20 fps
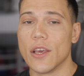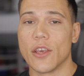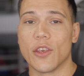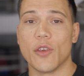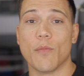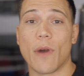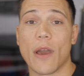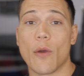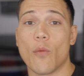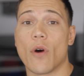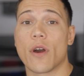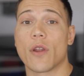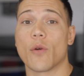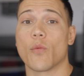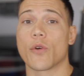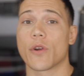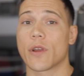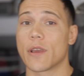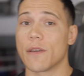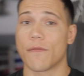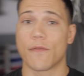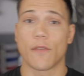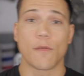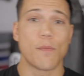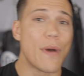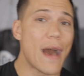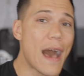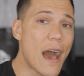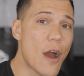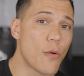You might want to work it for
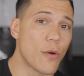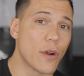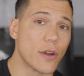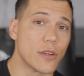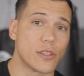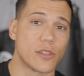power,